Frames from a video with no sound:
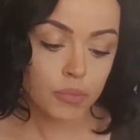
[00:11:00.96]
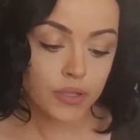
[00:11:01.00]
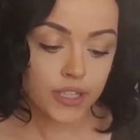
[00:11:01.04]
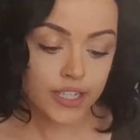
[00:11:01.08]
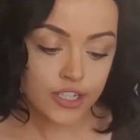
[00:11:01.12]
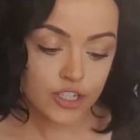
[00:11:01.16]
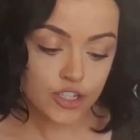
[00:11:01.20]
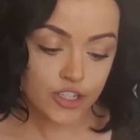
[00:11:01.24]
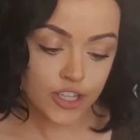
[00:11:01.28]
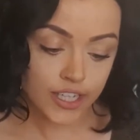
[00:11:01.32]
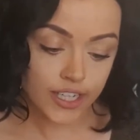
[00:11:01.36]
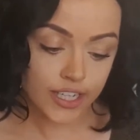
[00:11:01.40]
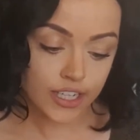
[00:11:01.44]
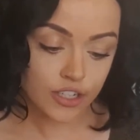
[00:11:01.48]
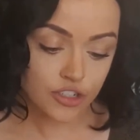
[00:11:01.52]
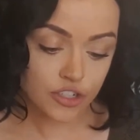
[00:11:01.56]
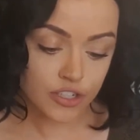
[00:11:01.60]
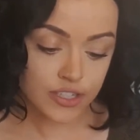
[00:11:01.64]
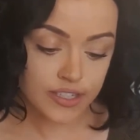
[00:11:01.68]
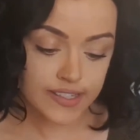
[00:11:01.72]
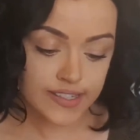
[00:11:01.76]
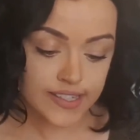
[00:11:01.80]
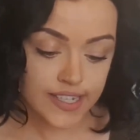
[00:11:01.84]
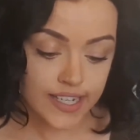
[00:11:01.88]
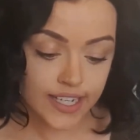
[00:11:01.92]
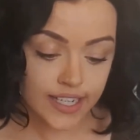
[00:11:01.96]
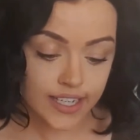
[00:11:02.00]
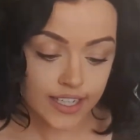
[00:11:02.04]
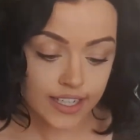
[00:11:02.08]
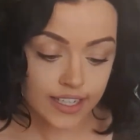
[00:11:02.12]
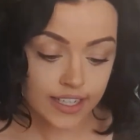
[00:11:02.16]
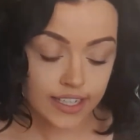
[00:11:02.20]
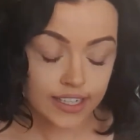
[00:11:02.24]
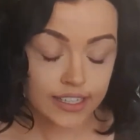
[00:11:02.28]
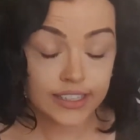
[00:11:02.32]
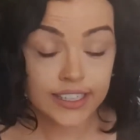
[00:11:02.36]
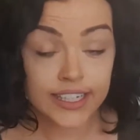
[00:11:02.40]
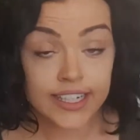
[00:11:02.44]
bleach the kitchen
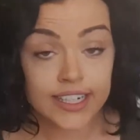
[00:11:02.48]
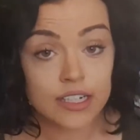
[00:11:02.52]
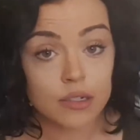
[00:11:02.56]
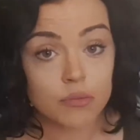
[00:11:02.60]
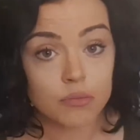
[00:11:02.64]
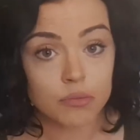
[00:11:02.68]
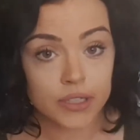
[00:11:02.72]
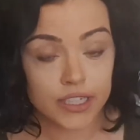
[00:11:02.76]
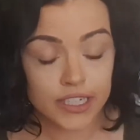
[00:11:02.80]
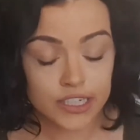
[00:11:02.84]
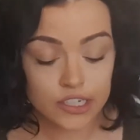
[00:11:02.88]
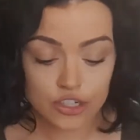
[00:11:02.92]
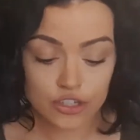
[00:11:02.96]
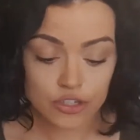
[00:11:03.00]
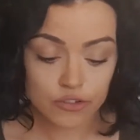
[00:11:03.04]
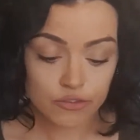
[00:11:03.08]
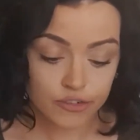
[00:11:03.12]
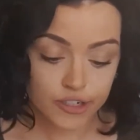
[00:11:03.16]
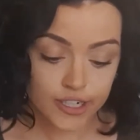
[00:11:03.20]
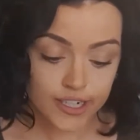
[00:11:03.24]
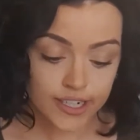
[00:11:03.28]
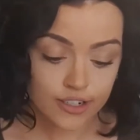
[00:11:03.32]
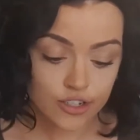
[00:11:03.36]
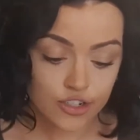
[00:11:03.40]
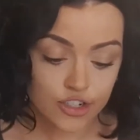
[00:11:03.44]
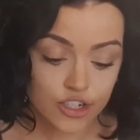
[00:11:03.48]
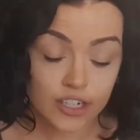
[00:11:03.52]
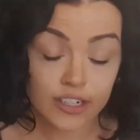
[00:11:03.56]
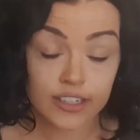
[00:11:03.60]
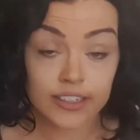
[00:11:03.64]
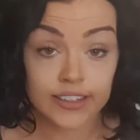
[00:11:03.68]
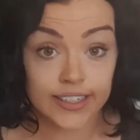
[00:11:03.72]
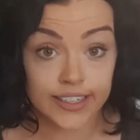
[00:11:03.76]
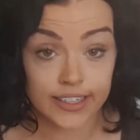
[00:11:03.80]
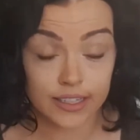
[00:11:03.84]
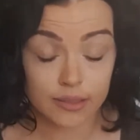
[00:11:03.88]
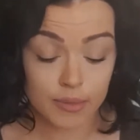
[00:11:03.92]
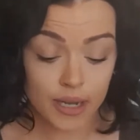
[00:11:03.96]
sink, clean and bleach the fridge,
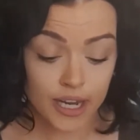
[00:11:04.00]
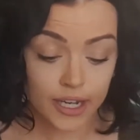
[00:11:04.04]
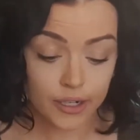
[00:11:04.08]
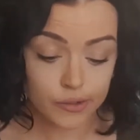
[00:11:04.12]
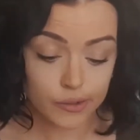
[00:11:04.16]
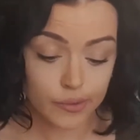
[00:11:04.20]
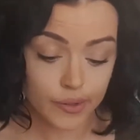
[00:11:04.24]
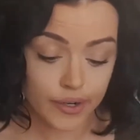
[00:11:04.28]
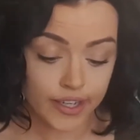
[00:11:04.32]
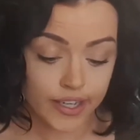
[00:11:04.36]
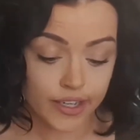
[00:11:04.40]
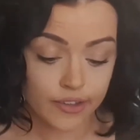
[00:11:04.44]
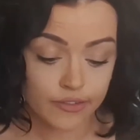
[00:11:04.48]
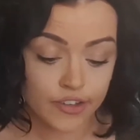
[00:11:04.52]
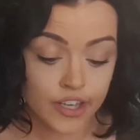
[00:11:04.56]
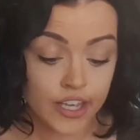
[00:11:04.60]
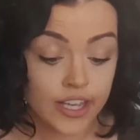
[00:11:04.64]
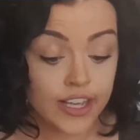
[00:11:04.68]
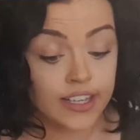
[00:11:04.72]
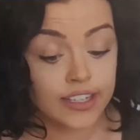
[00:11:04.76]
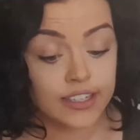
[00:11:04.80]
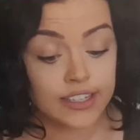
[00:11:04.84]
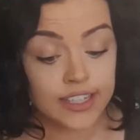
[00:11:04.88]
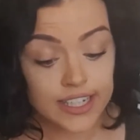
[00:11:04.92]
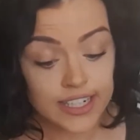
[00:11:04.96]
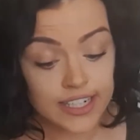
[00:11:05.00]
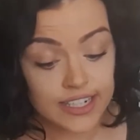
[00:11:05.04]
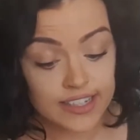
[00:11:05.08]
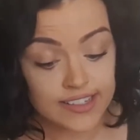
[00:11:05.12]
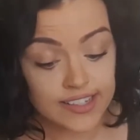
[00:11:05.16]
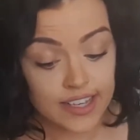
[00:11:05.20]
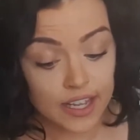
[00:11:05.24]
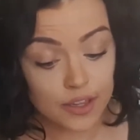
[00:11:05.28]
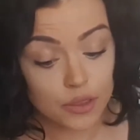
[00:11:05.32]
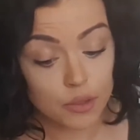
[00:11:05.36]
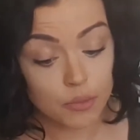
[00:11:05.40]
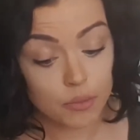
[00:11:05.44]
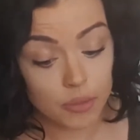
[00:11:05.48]
clean the microwave, clean
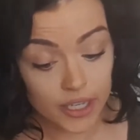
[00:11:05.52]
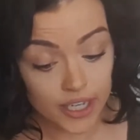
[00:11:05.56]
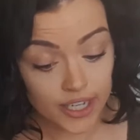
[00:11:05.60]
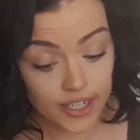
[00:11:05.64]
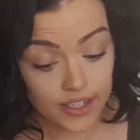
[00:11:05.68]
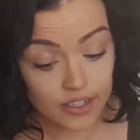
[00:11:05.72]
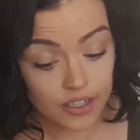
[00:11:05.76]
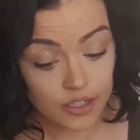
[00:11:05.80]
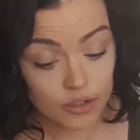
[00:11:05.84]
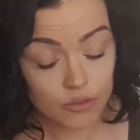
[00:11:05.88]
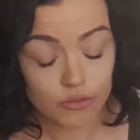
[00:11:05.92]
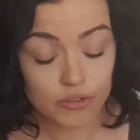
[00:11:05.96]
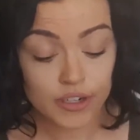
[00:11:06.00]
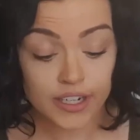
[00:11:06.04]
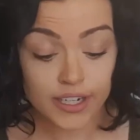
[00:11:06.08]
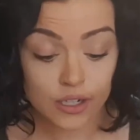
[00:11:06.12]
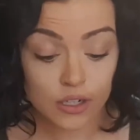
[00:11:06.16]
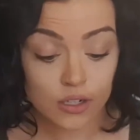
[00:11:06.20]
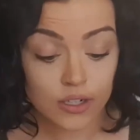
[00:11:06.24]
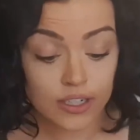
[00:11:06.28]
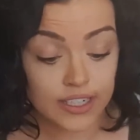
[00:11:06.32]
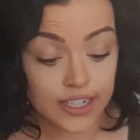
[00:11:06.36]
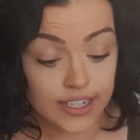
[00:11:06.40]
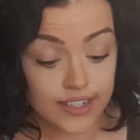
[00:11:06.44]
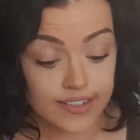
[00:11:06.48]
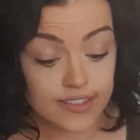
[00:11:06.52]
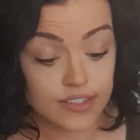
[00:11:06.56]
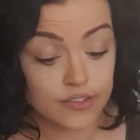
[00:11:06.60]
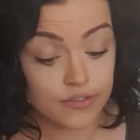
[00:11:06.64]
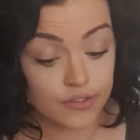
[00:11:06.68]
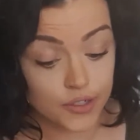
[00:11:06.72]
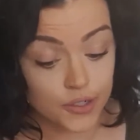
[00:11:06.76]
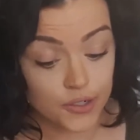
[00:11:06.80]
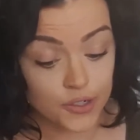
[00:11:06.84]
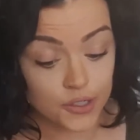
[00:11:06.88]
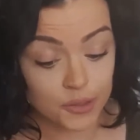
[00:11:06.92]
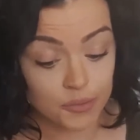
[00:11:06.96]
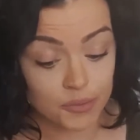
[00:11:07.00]
inside the bin, reorganise the
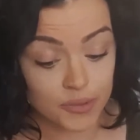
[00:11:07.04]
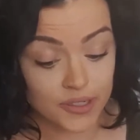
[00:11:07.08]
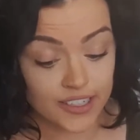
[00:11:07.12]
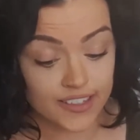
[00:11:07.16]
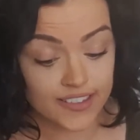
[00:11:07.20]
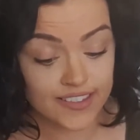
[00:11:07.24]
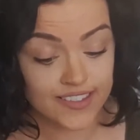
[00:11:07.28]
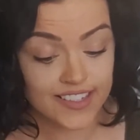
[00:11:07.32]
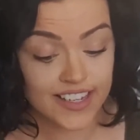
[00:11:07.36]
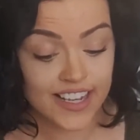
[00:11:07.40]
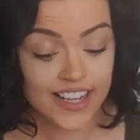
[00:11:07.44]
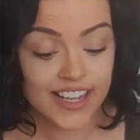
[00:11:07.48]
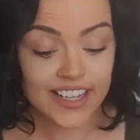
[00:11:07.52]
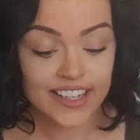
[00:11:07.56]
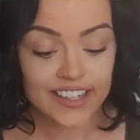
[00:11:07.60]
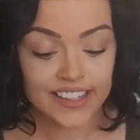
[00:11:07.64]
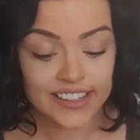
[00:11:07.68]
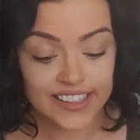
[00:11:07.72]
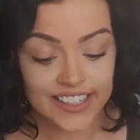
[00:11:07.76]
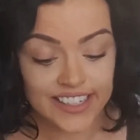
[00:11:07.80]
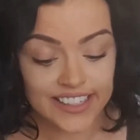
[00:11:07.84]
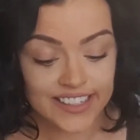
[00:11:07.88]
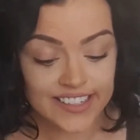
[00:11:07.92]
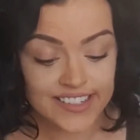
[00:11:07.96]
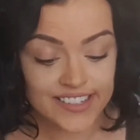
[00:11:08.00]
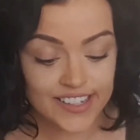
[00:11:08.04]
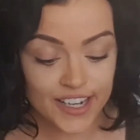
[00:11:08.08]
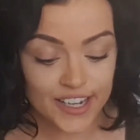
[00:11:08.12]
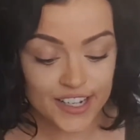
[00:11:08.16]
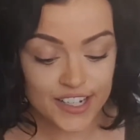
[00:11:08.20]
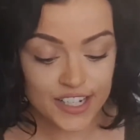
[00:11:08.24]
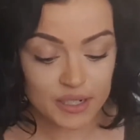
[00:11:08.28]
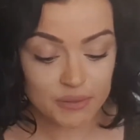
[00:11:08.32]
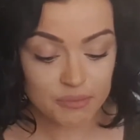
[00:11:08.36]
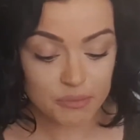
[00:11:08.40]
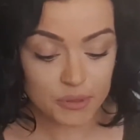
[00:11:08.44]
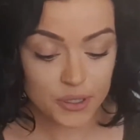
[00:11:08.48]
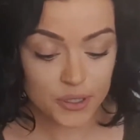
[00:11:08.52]
food cupboards, clean the
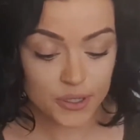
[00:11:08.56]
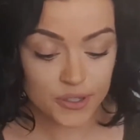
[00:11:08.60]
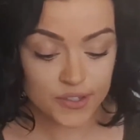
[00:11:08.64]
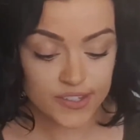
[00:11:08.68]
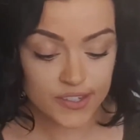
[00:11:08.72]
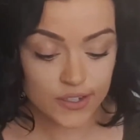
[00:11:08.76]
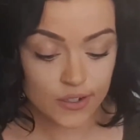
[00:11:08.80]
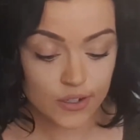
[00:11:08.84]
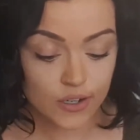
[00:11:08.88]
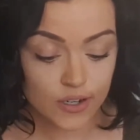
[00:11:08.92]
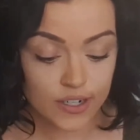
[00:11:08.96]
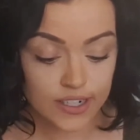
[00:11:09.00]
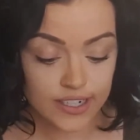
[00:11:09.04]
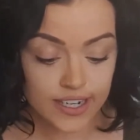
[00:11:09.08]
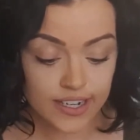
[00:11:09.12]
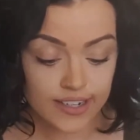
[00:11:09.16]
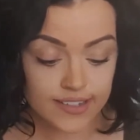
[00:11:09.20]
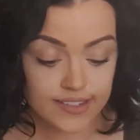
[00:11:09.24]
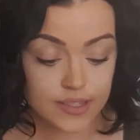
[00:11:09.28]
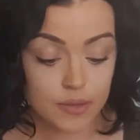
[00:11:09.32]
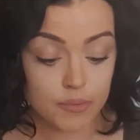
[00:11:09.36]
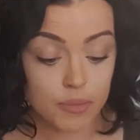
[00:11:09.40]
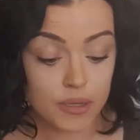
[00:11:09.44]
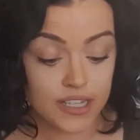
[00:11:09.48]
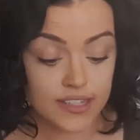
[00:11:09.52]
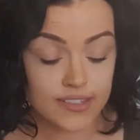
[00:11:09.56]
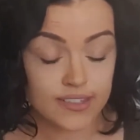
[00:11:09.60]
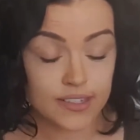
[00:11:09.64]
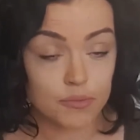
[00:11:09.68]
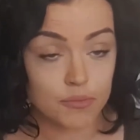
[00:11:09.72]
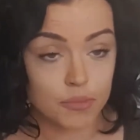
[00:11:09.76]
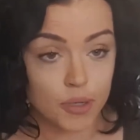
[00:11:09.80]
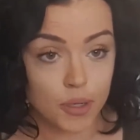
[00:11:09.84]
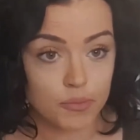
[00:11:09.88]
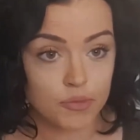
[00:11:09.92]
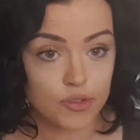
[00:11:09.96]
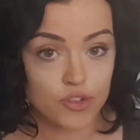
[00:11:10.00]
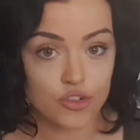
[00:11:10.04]
skirting boards, organise the bits and
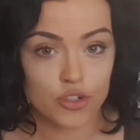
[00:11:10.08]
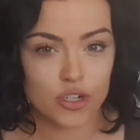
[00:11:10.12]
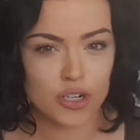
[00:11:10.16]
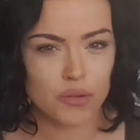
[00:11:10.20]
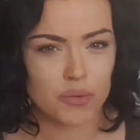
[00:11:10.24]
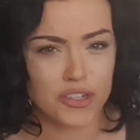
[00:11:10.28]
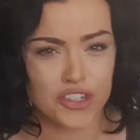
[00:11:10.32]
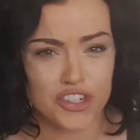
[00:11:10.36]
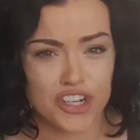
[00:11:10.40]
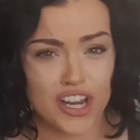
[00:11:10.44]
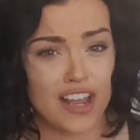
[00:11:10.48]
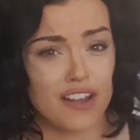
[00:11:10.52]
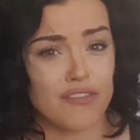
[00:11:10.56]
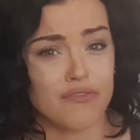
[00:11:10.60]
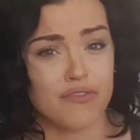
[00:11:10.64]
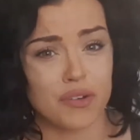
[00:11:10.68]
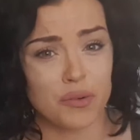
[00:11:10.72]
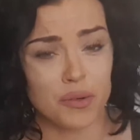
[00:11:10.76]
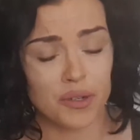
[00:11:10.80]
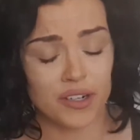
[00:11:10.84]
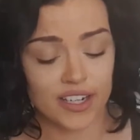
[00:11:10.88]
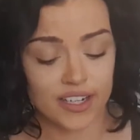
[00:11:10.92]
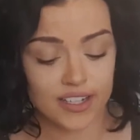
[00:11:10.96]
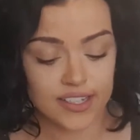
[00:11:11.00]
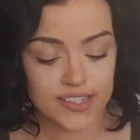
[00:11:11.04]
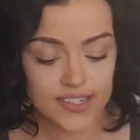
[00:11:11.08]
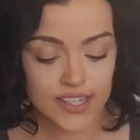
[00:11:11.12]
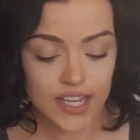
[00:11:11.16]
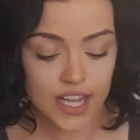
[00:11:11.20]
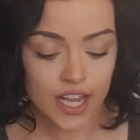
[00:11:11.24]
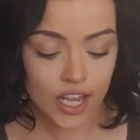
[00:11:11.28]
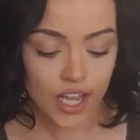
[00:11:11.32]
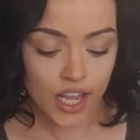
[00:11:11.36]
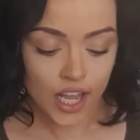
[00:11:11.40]
bobs drawer, which everyone has,